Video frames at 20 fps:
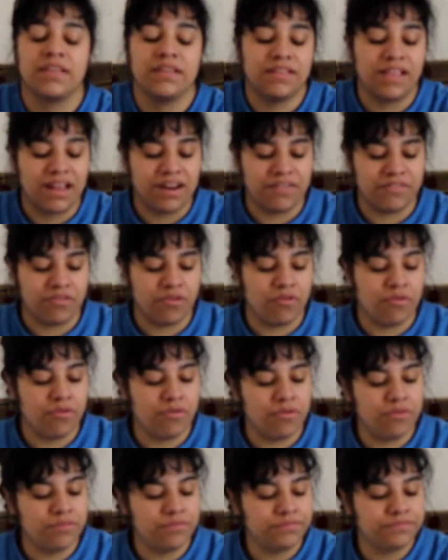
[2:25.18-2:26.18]
that is
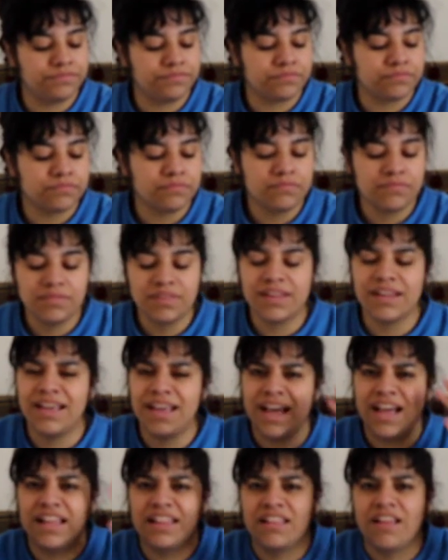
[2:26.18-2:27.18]
all.
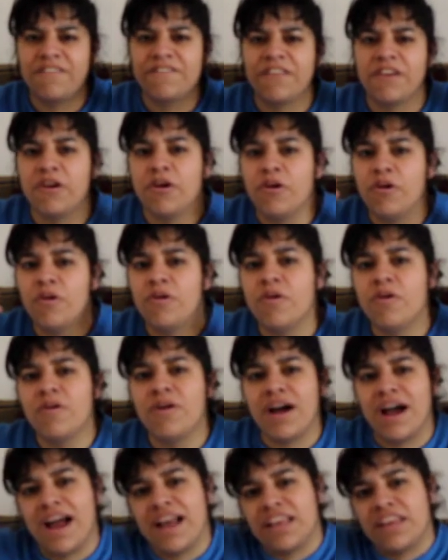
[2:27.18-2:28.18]
I love you
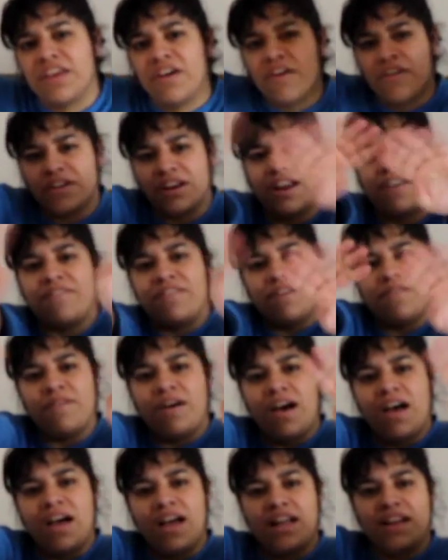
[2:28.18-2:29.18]
all, annyeong
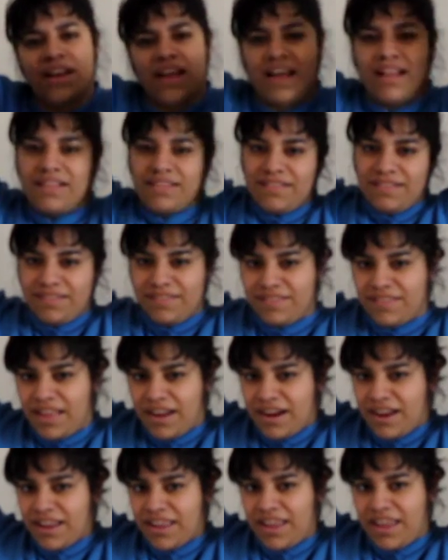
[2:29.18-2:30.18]
everyone, and
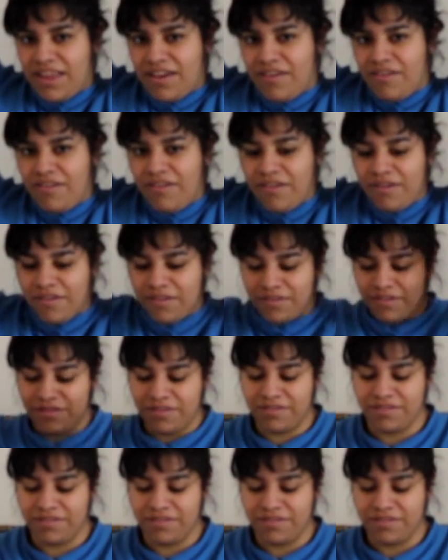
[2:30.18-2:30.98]
sarangheyo.